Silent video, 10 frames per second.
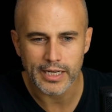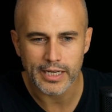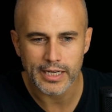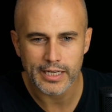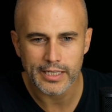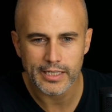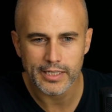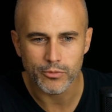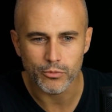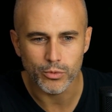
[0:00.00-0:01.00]

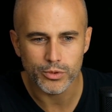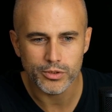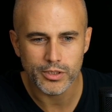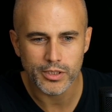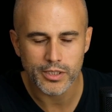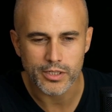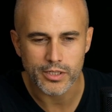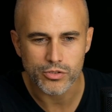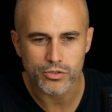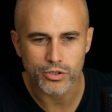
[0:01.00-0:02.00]
I would
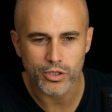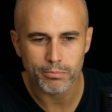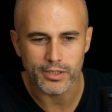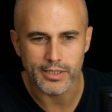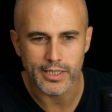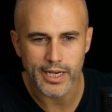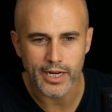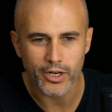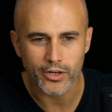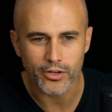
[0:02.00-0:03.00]
stop
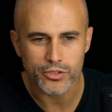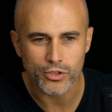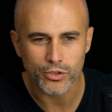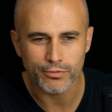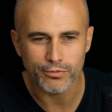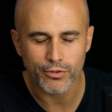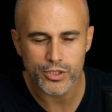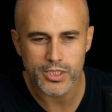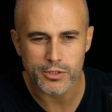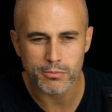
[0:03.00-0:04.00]
there. So the
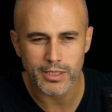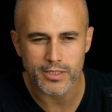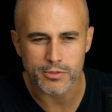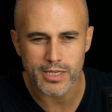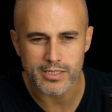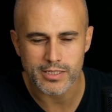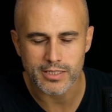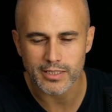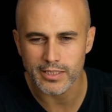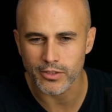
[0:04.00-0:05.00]
first 6 million is
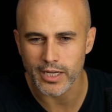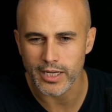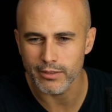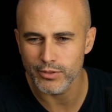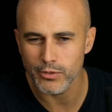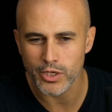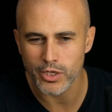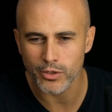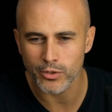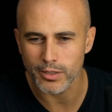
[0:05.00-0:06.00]
basically, okay, LIFTT, we
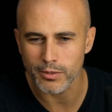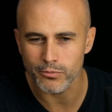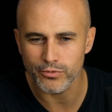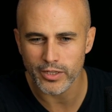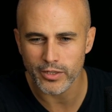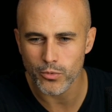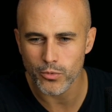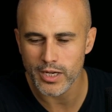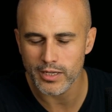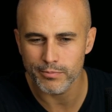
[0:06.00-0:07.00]
know them very
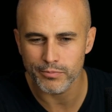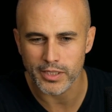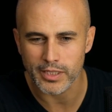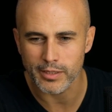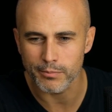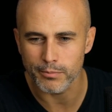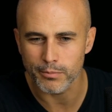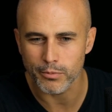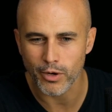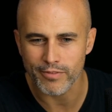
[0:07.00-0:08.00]
well,
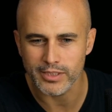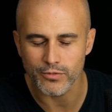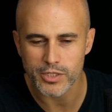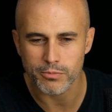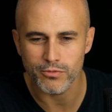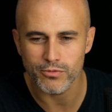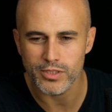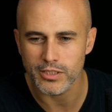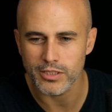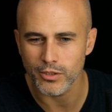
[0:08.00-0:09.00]
private investment
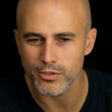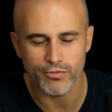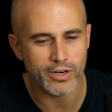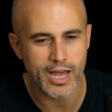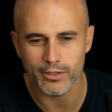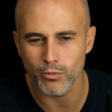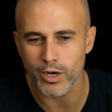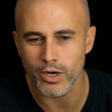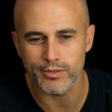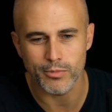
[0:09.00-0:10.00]
vehicles,
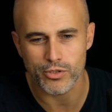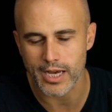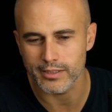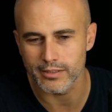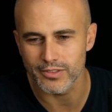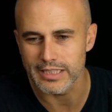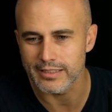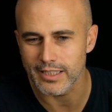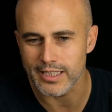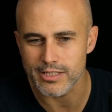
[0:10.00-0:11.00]
one of the most active in
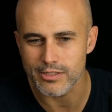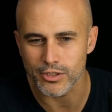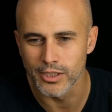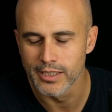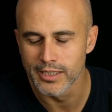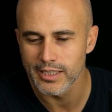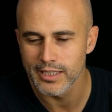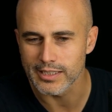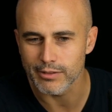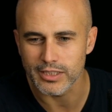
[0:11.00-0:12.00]
Italy, so
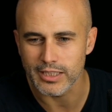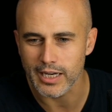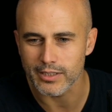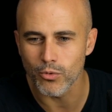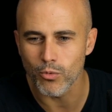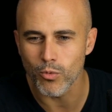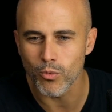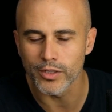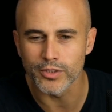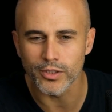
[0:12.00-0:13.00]
definitely like no
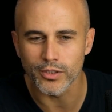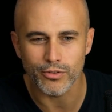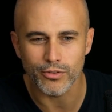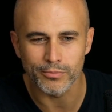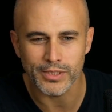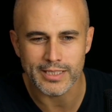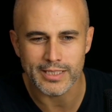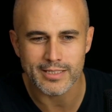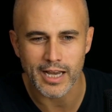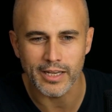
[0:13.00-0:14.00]
wonder from that
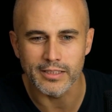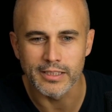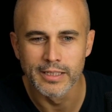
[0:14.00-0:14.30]
side.